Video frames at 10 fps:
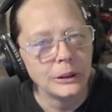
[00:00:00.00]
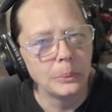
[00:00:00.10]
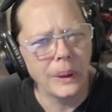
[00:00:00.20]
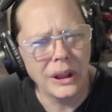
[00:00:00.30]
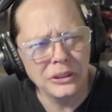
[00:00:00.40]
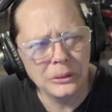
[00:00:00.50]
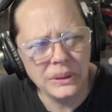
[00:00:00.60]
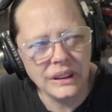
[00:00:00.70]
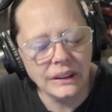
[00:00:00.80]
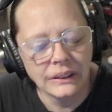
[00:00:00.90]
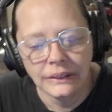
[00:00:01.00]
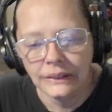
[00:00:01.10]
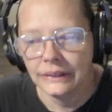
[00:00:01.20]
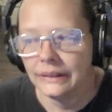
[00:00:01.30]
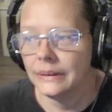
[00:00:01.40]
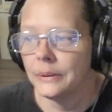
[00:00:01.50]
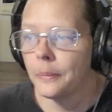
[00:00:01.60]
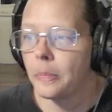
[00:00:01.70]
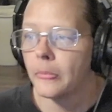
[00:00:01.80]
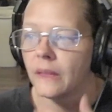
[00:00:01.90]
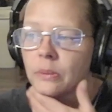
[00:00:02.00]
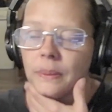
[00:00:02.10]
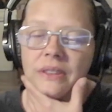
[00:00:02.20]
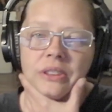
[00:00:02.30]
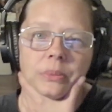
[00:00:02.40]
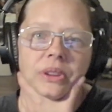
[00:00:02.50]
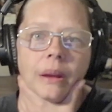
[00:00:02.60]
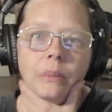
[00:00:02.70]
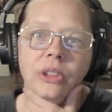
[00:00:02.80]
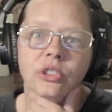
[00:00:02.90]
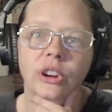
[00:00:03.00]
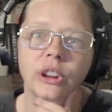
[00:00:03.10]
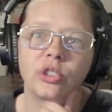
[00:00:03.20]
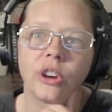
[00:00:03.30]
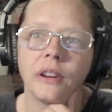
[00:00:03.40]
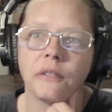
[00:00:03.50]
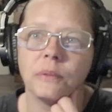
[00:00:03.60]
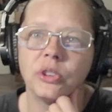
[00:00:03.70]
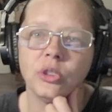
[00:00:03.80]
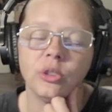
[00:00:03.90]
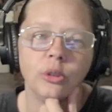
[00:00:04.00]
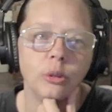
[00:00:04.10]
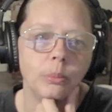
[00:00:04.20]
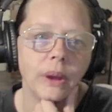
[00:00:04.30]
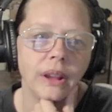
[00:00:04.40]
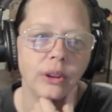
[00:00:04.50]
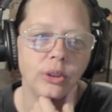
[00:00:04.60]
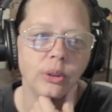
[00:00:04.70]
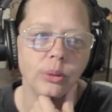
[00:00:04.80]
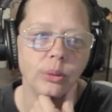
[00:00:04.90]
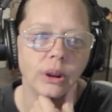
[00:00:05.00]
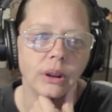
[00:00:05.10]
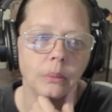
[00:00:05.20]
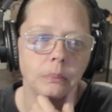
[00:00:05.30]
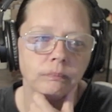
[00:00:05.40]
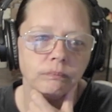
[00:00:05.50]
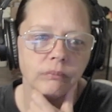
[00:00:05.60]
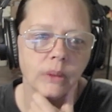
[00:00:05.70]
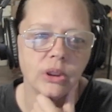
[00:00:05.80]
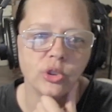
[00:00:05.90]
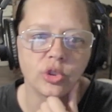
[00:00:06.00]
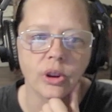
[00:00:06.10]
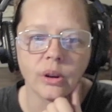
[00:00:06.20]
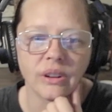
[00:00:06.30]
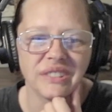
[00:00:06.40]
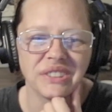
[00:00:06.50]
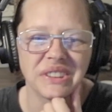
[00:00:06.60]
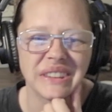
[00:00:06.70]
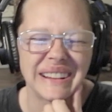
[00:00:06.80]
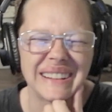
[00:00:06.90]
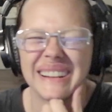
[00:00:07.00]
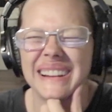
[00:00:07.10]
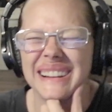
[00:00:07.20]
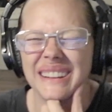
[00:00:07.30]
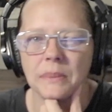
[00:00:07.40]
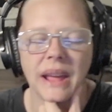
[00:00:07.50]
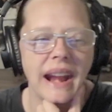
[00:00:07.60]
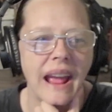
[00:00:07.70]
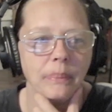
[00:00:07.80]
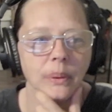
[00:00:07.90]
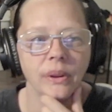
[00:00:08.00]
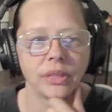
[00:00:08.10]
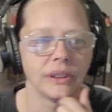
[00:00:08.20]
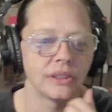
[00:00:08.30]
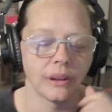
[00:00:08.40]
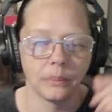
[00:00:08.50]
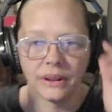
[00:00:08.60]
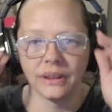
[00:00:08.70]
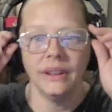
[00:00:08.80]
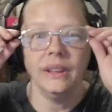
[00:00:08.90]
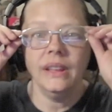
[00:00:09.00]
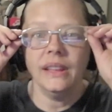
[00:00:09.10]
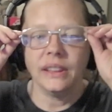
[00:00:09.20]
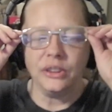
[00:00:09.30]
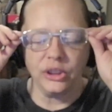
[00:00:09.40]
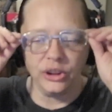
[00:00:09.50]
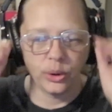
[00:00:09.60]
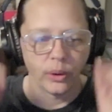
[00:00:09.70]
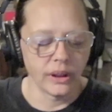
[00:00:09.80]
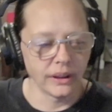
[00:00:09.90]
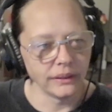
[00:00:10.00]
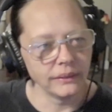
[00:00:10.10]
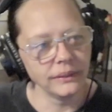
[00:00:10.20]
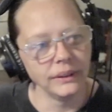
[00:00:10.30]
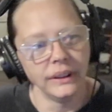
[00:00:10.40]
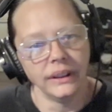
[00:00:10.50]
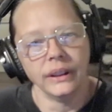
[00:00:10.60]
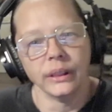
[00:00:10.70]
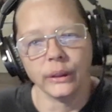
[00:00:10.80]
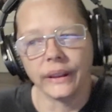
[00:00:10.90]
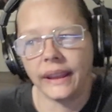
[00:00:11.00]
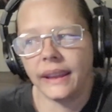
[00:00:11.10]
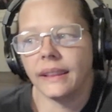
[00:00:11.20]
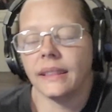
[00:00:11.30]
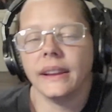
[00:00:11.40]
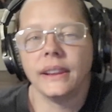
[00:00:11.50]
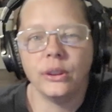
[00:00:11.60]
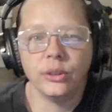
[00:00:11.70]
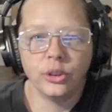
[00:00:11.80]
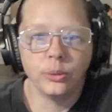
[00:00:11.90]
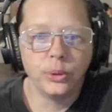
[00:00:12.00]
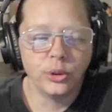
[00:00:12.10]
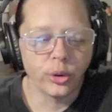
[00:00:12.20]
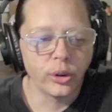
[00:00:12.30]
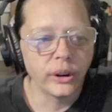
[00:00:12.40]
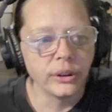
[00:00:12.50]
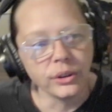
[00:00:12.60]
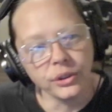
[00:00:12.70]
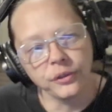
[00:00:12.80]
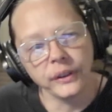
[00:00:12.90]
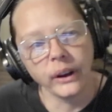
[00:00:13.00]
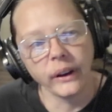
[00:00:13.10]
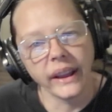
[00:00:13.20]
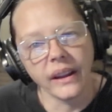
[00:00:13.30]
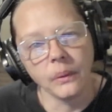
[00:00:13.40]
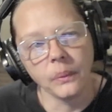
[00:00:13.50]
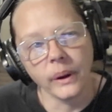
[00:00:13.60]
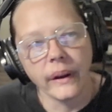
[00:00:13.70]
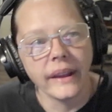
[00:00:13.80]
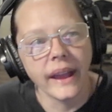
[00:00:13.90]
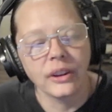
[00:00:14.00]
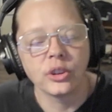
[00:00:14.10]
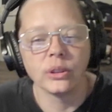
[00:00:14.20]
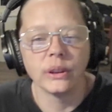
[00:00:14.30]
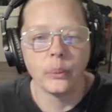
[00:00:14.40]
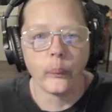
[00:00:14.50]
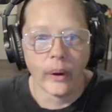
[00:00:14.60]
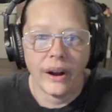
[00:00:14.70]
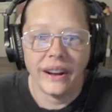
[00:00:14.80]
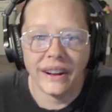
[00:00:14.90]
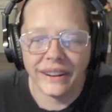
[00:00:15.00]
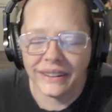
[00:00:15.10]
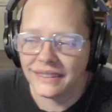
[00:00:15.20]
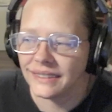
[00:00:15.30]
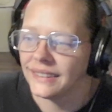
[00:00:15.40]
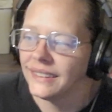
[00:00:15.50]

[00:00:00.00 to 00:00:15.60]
possibly. I spent some time yesterday trying to make a new intro, and I was just like, I'm not happy with it. So I'm going to continue on looking at like YouTube tutorials, figuring out what I actually want.